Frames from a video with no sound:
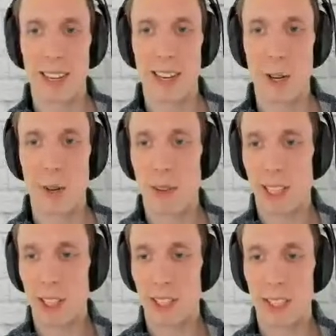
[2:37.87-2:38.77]
I don't know if
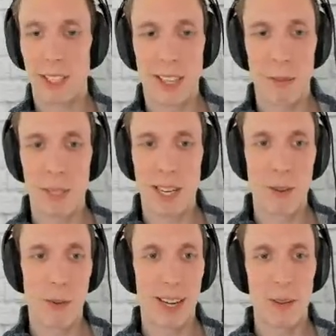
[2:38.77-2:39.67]
I should just keep
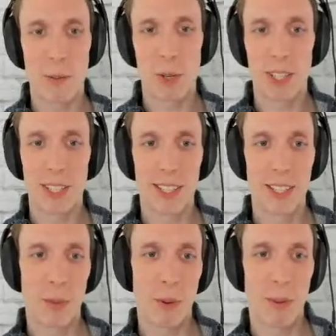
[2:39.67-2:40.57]
saying random words
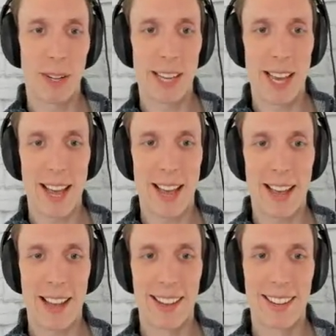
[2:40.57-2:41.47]
until people are like,
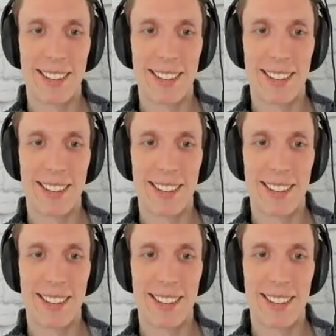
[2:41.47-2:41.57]
yeah.